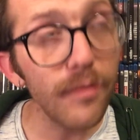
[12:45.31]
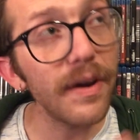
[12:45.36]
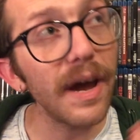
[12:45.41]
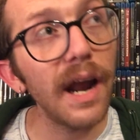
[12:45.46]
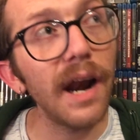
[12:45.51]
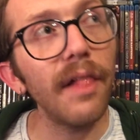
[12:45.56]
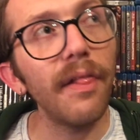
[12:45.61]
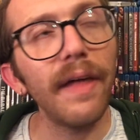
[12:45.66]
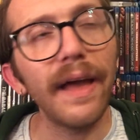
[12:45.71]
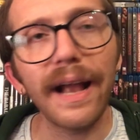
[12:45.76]
kind
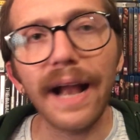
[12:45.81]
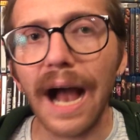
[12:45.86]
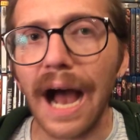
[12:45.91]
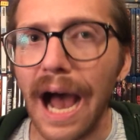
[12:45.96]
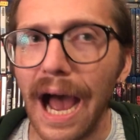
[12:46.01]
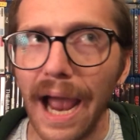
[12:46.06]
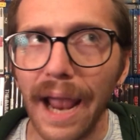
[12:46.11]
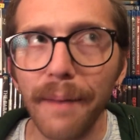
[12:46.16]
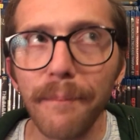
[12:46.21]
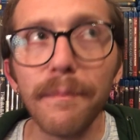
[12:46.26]
of like
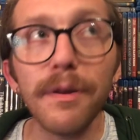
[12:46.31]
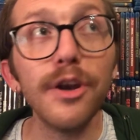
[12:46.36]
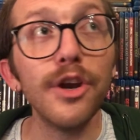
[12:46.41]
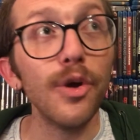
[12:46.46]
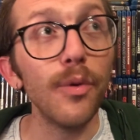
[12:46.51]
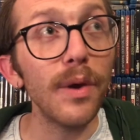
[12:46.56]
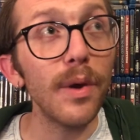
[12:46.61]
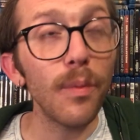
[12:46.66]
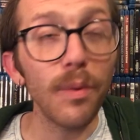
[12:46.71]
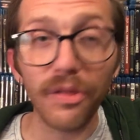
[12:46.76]
I'm
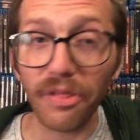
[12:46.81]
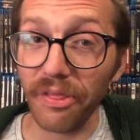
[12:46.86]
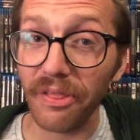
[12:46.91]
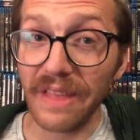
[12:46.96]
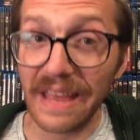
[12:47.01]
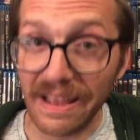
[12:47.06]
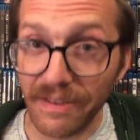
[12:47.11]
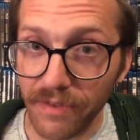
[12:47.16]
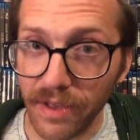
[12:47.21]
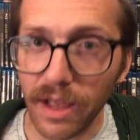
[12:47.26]
doing with
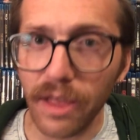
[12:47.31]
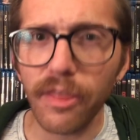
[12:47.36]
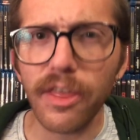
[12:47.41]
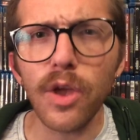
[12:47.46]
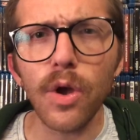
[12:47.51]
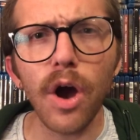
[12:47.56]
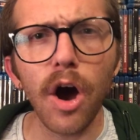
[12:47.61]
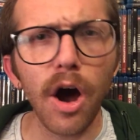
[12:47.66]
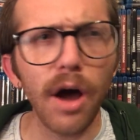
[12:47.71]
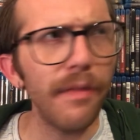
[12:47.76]
leaving the
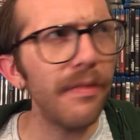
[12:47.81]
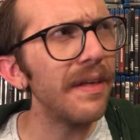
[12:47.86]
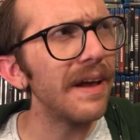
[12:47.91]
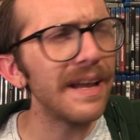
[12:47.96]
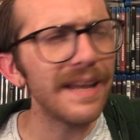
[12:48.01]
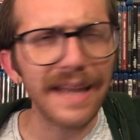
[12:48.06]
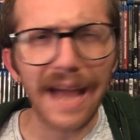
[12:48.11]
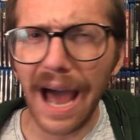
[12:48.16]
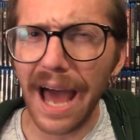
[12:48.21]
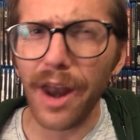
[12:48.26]

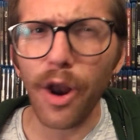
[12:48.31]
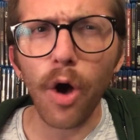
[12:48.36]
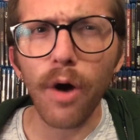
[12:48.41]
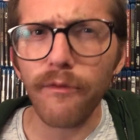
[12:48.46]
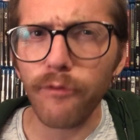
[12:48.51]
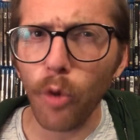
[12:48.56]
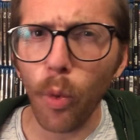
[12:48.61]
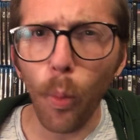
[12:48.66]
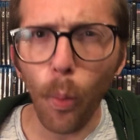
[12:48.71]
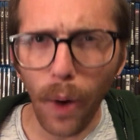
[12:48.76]

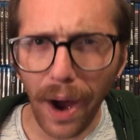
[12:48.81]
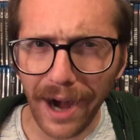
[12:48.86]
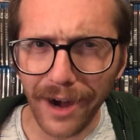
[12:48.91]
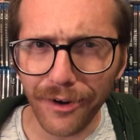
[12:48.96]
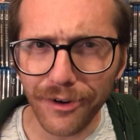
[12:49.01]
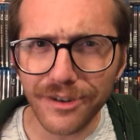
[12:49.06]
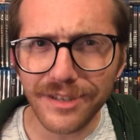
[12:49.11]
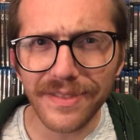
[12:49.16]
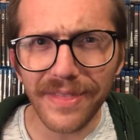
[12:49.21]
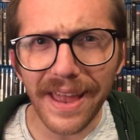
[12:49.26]
god-awful
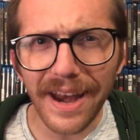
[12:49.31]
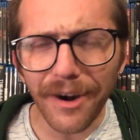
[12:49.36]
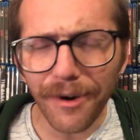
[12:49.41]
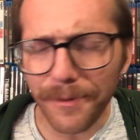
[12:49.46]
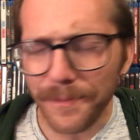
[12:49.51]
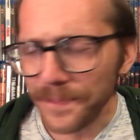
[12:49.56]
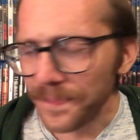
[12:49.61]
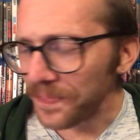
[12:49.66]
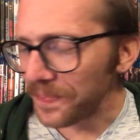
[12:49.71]
wires there,